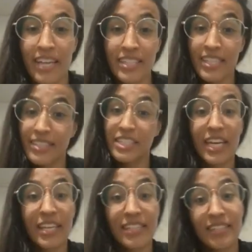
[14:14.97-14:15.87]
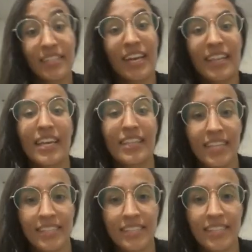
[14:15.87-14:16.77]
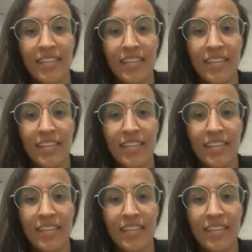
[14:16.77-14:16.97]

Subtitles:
And the Chinese are not like this.